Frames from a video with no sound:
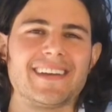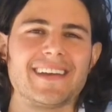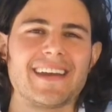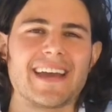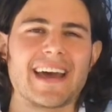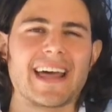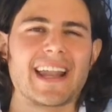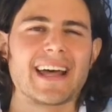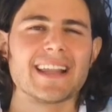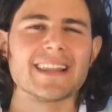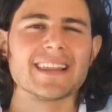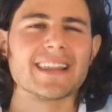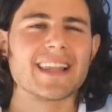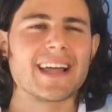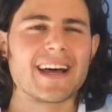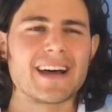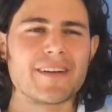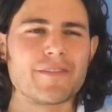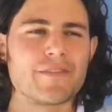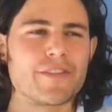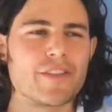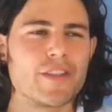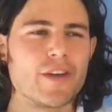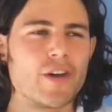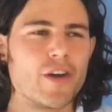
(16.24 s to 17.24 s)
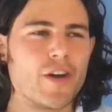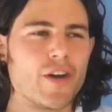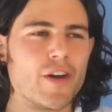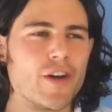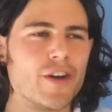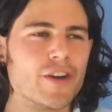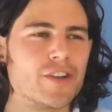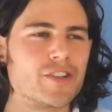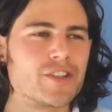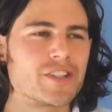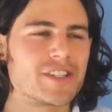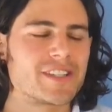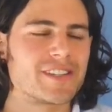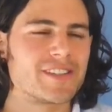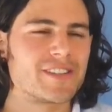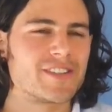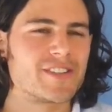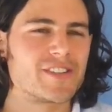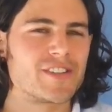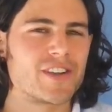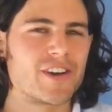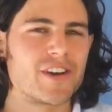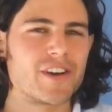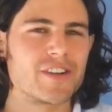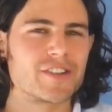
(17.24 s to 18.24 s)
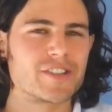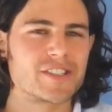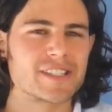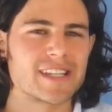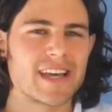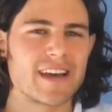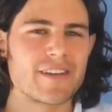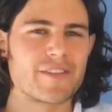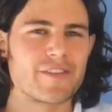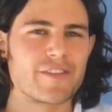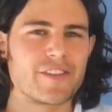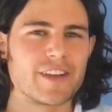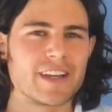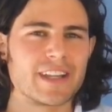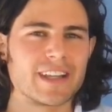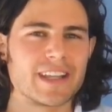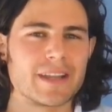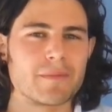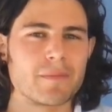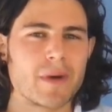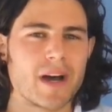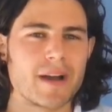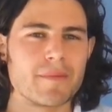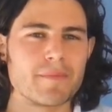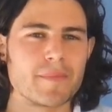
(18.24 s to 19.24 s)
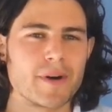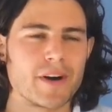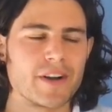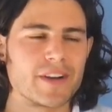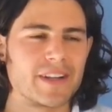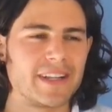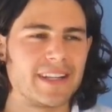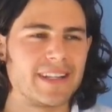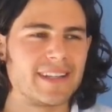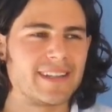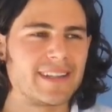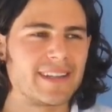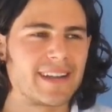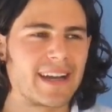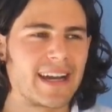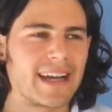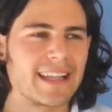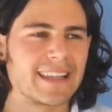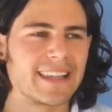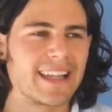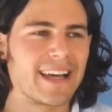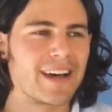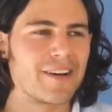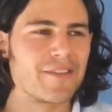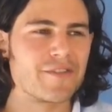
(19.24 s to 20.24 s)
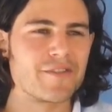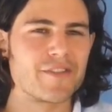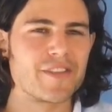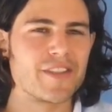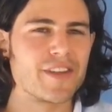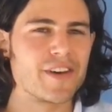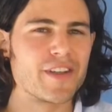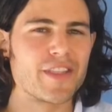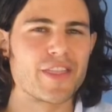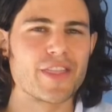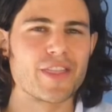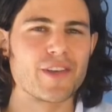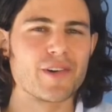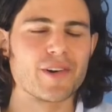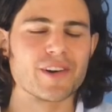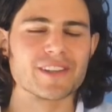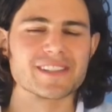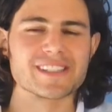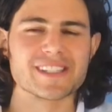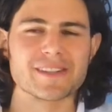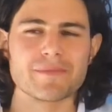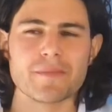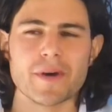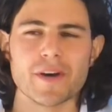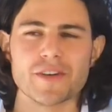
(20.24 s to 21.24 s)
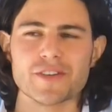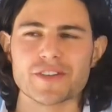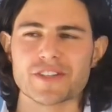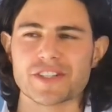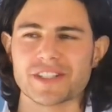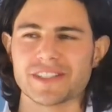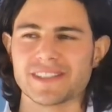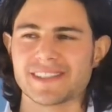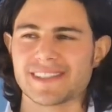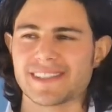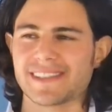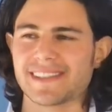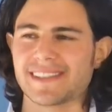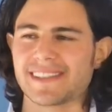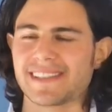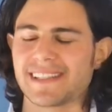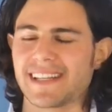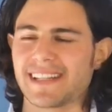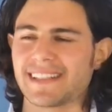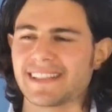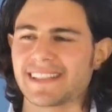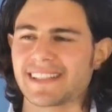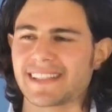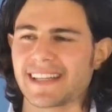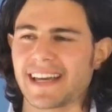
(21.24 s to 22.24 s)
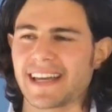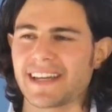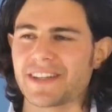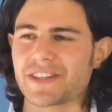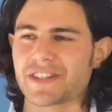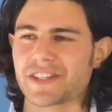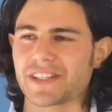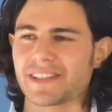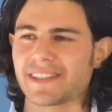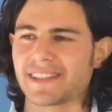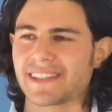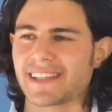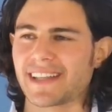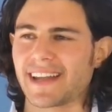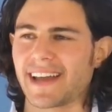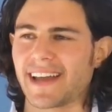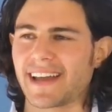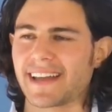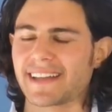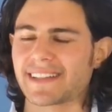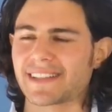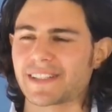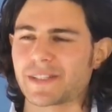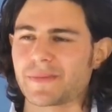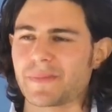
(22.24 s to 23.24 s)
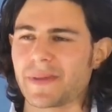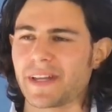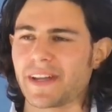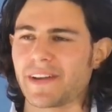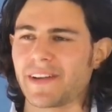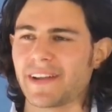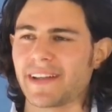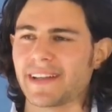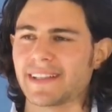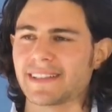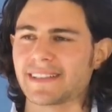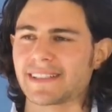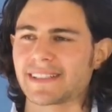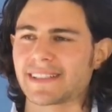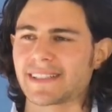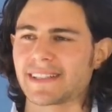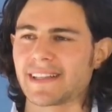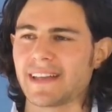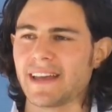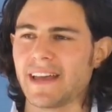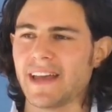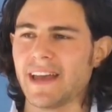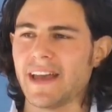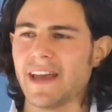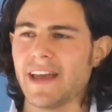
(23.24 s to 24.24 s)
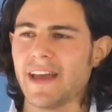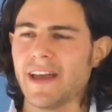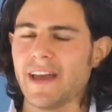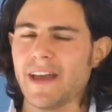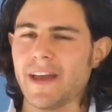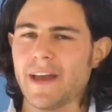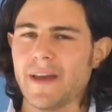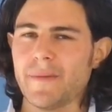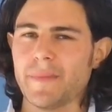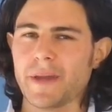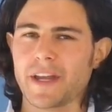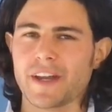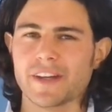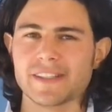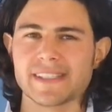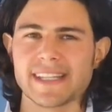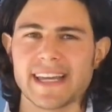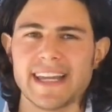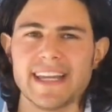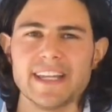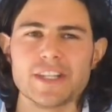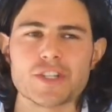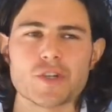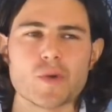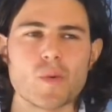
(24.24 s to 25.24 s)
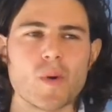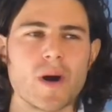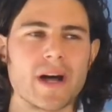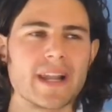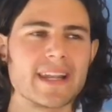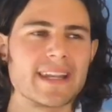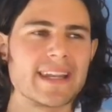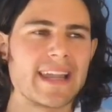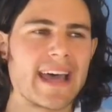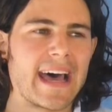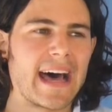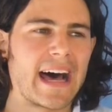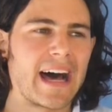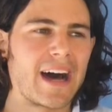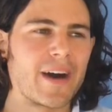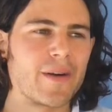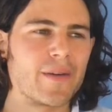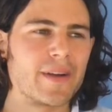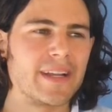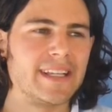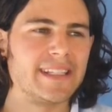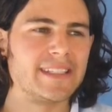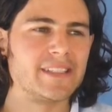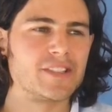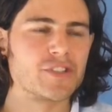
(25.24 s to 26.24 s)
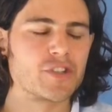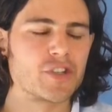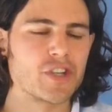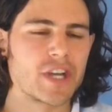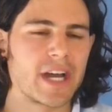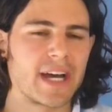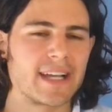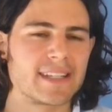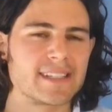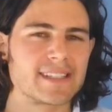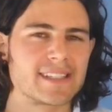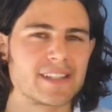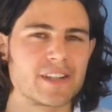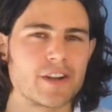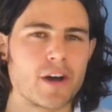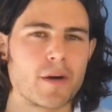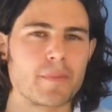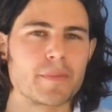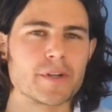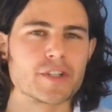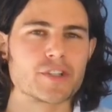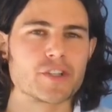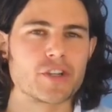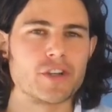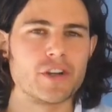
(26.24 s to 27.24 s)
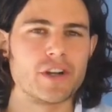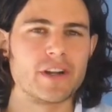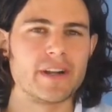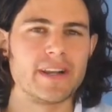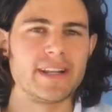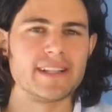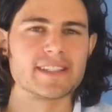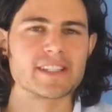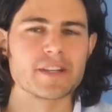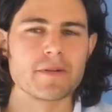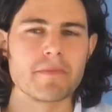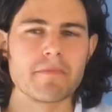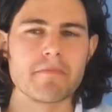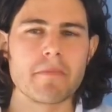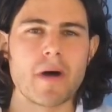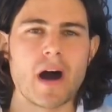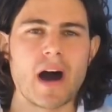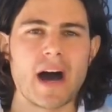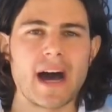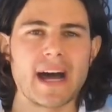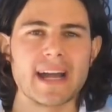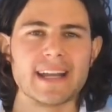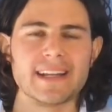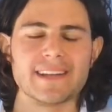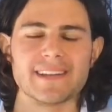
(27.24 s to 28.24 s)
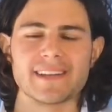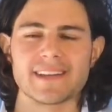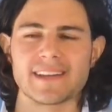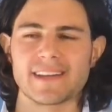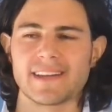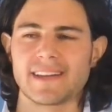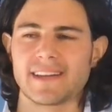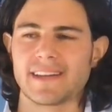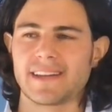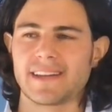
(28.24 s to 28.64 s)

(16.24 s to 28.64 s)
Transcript: and I love the urges and surges I feel in my body. I love the thoughts, emotions, and sensations that I experience because each one now is just an opportunity to mine,